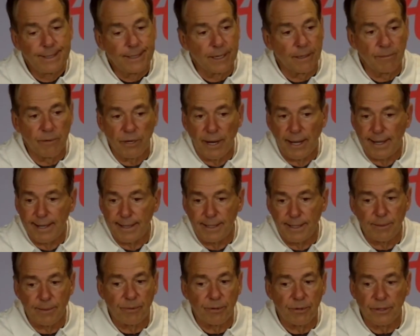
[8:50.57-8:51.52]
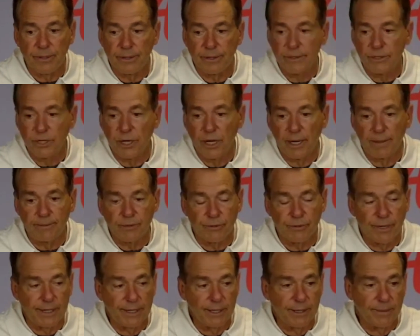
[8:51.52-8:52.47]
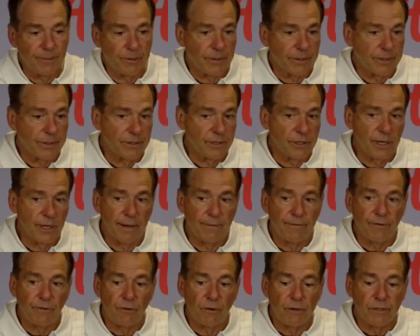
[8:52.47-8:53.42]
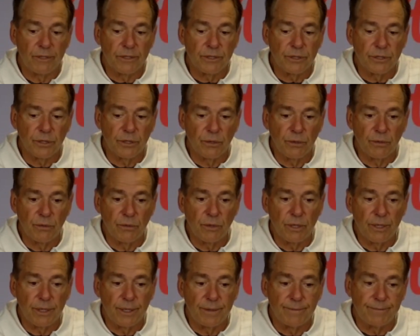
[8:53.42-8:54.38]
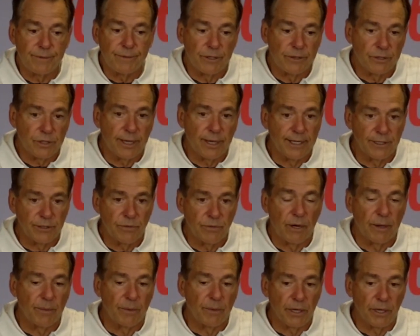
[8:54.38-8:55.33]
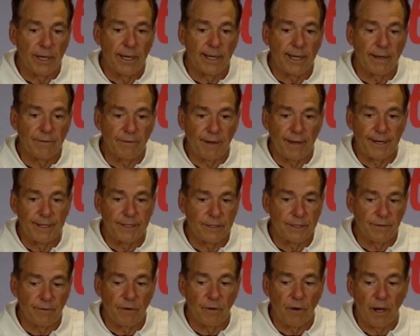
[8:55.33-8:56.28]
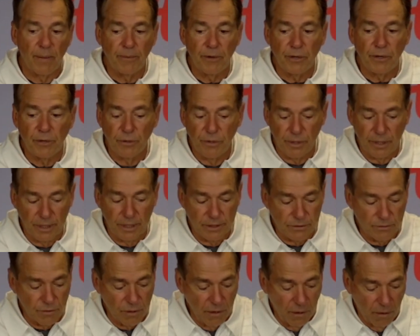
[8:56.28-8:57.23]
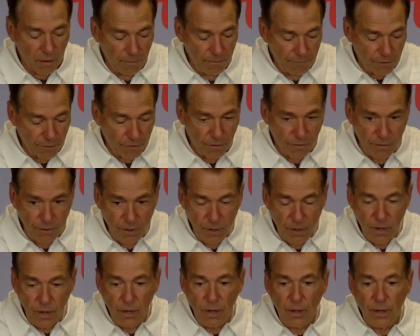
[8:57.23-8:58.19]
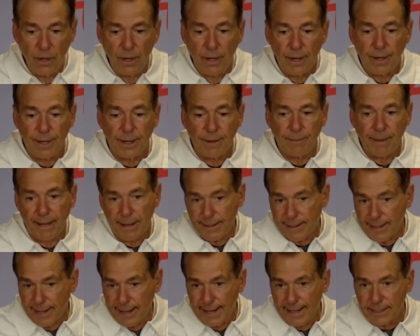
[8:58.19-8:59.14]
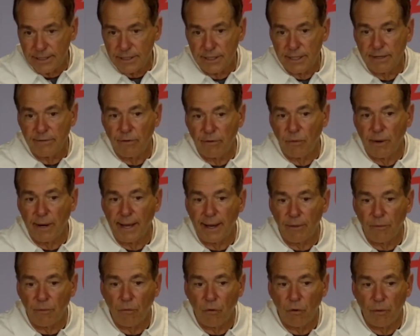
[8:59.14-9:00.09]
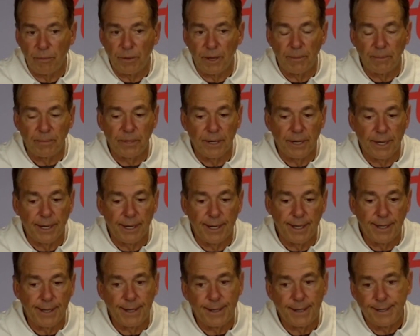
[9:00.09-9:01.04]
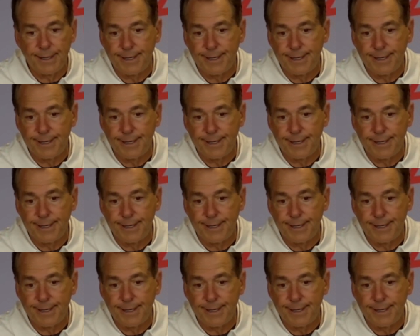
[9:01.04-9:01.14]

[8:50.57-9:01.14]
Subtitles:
Number nine did a pretty good job. Trey did a pretty good job for us. So those guys were able to take advantage of their opportunities. We're hopeful. Malachi actually even went out and warmed up today.